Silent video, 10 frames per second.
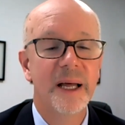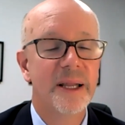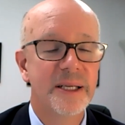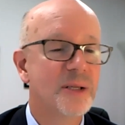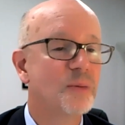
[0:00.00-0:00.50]

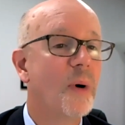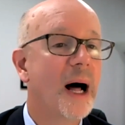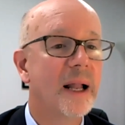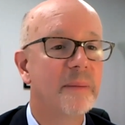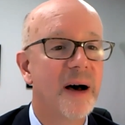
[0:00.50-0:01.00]
this is
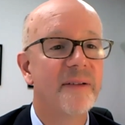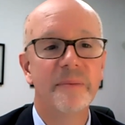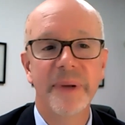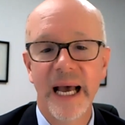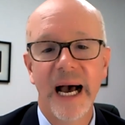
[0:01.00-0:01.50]
well above
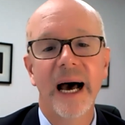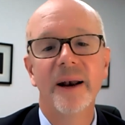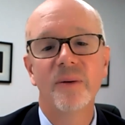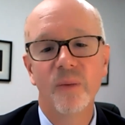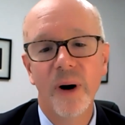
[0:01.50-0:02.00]
and
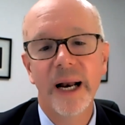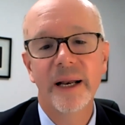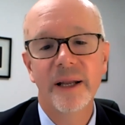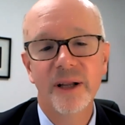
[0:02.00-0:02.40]
beyond what